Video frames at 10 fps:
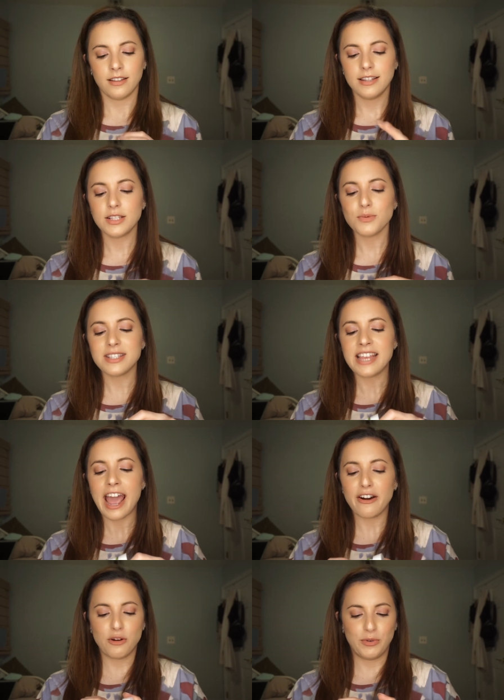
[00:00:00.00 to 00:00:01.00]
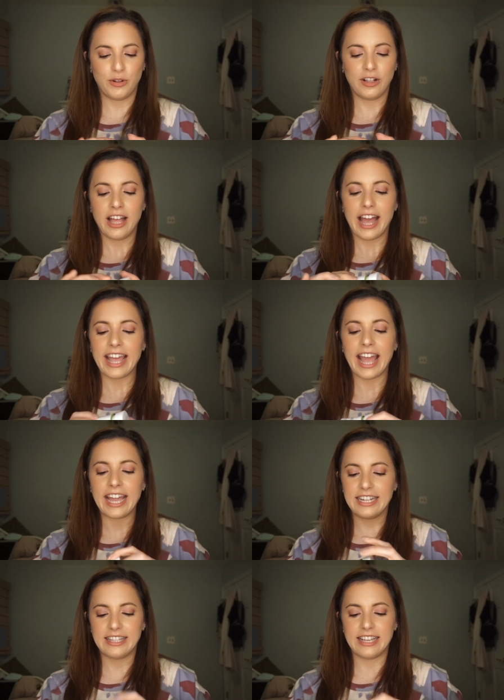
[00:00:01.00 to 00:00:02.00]
This was terrible. I
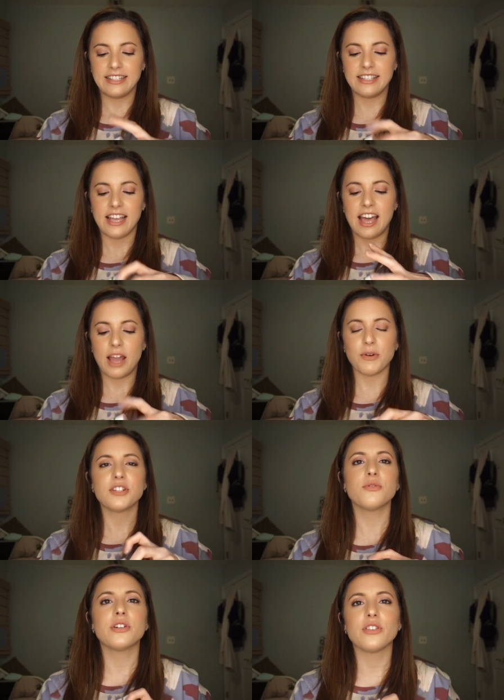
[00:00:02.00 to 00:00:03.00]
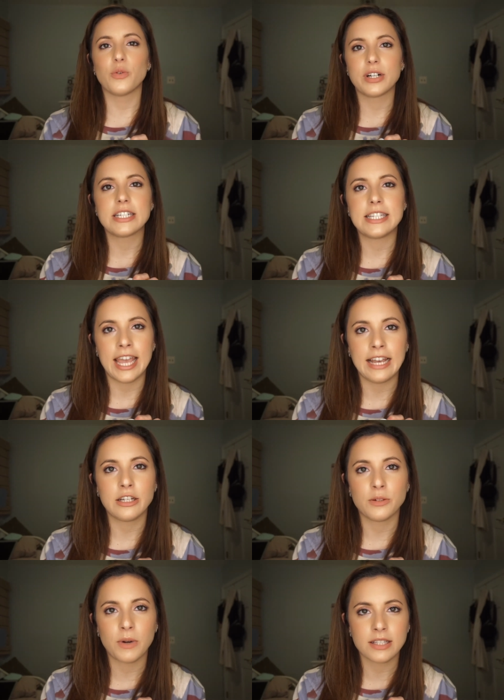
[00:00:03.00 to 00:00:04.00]
hated this. I went to a Lord &
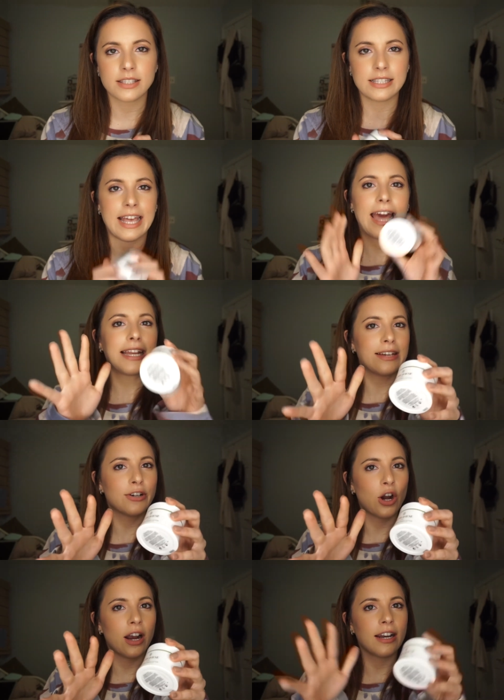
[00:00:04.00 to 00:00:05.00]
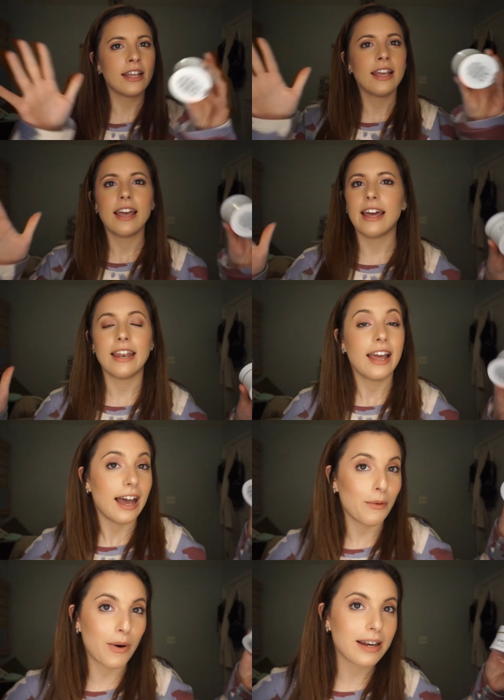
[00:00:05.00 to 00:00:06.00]
Taylor once because I had a gift card and
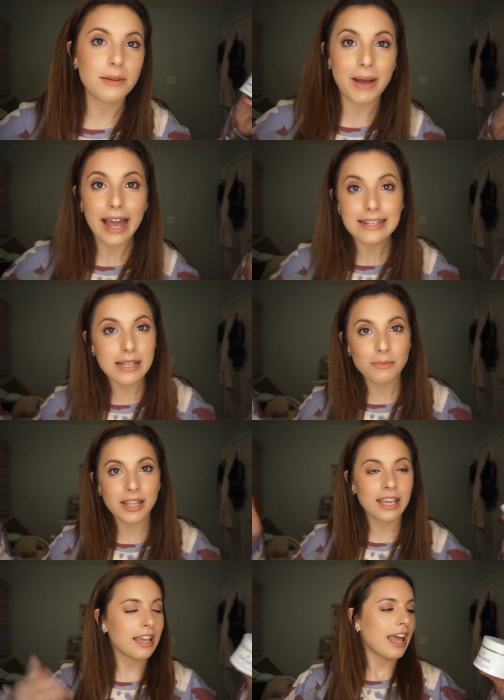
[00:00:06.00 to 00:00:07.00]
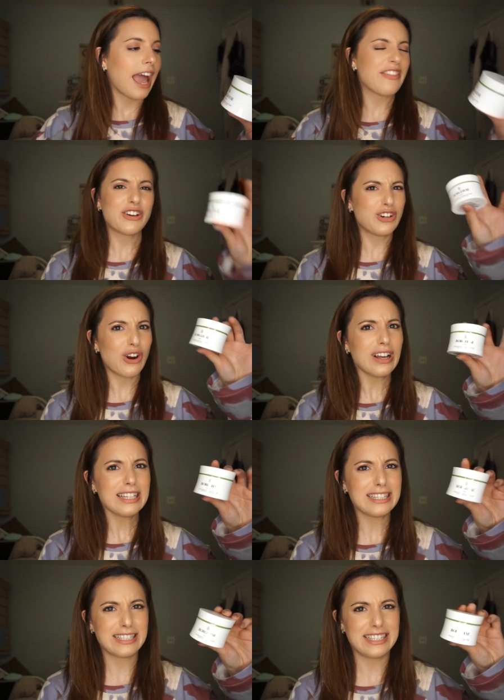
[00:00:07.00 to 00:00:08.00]
I wanted to buy something and the girl
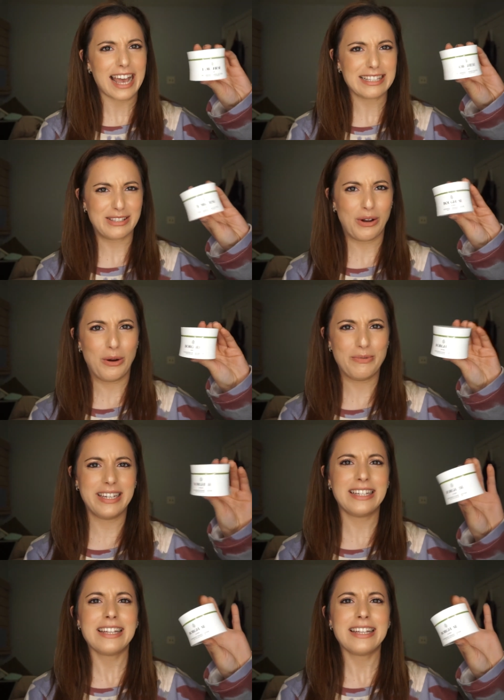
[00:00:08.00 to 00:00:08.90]
at the desk told me,